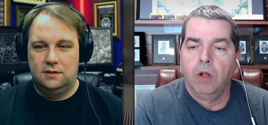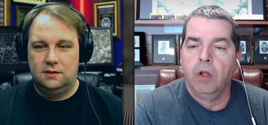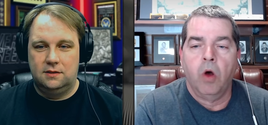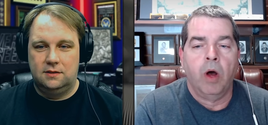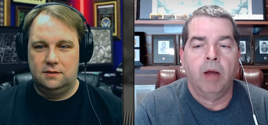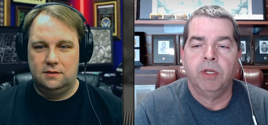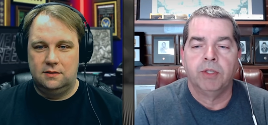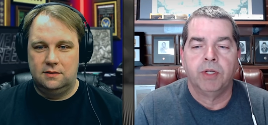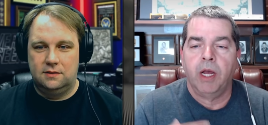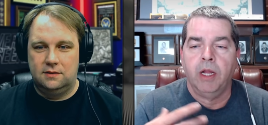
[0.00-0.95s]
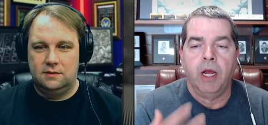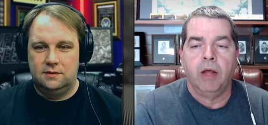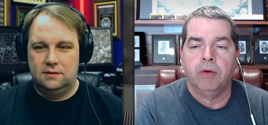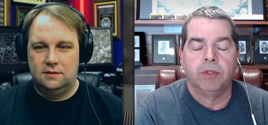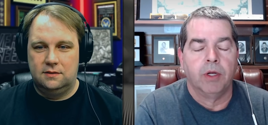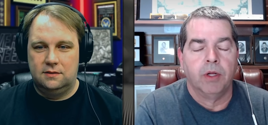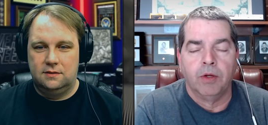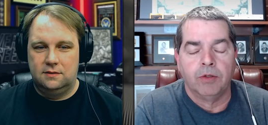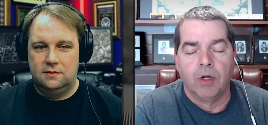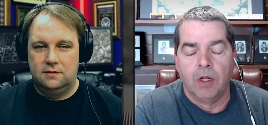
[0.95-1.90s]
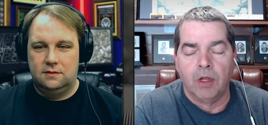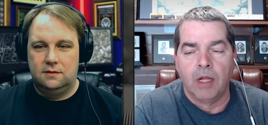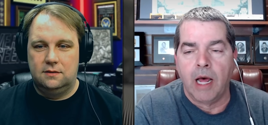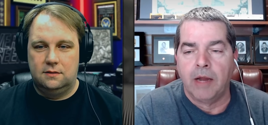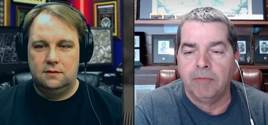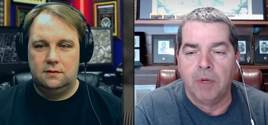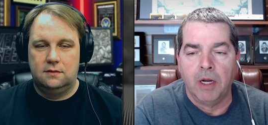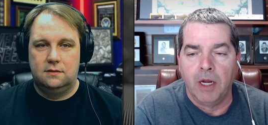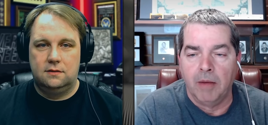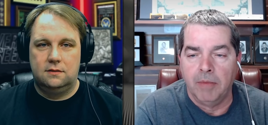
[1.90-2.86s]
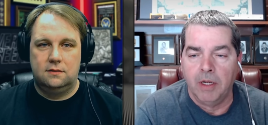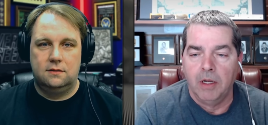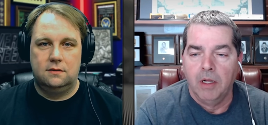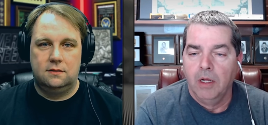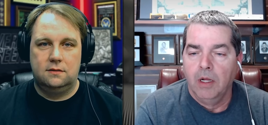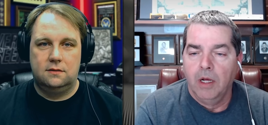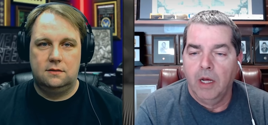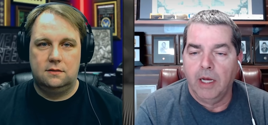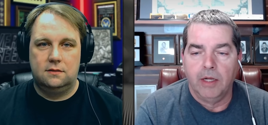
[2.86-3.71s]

Speaker 1: No, I'm just saying, yeah, there's a there's a lot of money. I mean, I